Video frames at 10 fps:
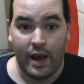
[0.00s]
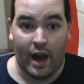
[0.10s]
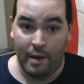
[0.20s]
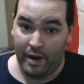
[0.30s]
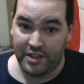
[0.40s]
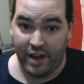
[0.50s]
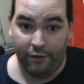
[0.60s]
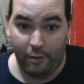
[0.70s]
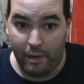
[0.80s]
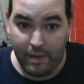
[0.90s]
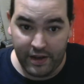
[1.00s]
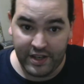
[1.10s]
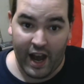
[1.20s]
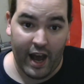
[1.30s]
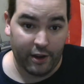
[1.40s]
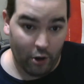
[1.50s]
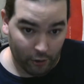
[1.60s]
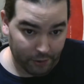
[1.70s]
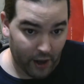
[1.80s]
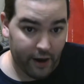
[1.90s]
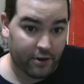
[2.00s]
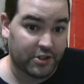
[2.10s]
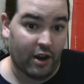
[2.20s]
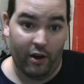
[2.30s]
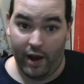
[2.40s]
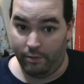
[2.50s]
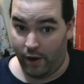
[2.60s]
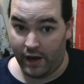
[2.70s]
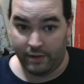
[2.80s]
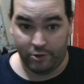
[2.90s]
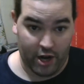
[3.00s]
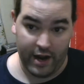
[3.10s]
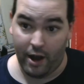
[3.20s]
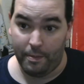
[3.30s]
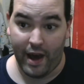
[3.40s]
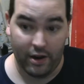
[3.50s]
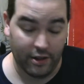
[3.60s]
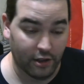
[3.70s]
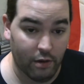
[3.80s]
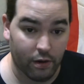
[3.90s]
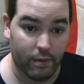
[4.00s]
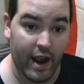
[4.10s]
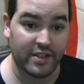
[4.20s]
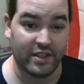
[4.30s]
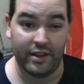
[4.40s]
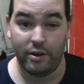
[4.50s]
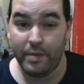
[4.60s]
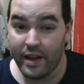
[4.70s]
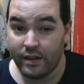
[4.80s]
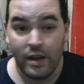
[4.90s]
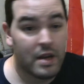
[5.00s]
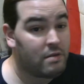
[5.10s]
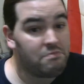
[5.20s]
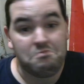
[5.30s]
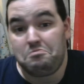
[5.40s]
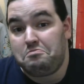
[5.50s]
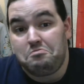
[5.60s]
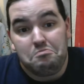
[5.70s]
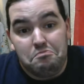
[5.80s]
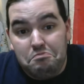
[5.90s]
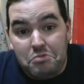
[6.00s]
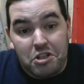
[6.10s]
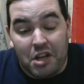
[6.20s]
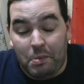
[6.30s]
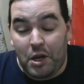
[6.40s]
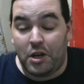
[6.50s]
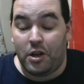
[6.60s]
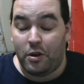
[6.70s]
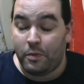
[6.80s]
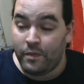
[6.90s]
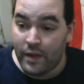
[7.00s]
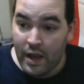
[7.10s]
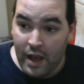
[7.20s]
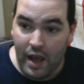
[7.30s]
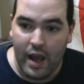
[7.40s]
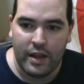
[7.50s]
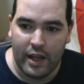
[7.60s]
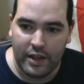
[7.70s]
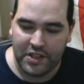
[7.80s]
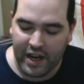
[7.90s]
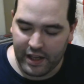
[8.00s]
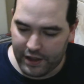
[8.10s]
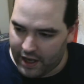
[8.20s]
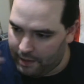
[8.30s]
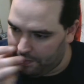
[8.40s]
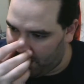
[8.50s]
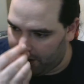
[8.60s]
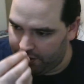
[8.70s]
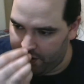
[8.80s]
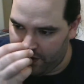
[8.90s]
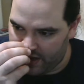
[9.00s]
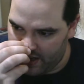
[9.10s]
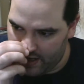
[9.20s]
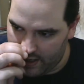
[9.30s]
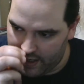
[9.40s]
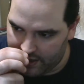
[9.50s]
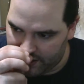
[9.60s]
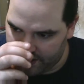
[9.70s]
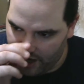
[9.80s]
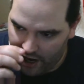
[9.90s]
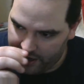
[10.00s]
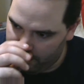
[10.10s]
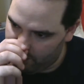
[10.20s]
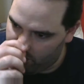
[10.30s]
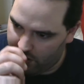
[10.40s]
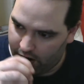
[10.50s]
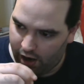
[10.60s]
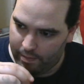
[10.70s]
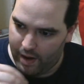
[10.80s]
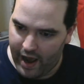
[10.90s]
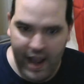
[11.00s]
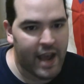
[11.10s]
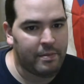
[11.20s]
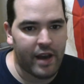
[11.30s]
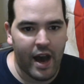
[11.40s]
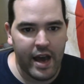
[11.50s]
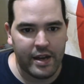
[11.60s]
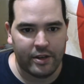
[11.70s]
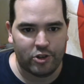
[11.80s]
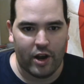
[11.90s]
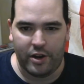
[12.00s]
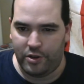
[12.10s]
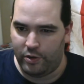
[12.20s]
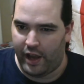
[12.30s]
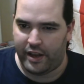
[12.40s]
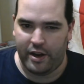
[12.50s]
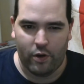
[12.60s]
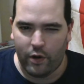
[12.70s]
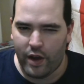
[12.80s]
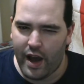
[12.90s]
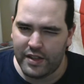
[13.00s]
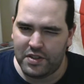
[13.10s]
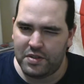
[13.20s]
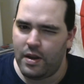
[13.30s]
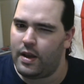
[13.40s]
I myself am a mid to high gold player, so I want to try and help out on the lower ranks a little bit. Just something to do. And then the second thing I plan on doing is talking more on my aim guide and try to do like hero guides.